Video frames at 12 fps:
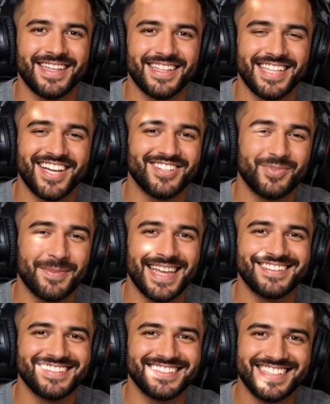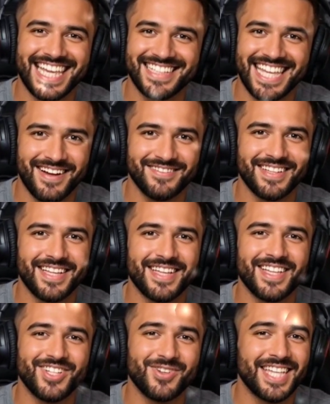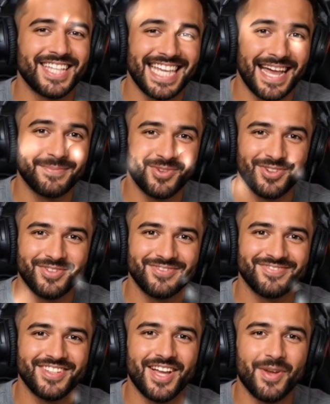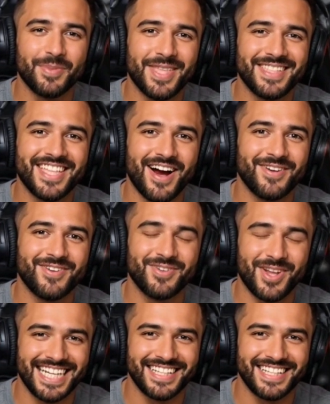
Here's what makes it stand out. You can get approved with no credit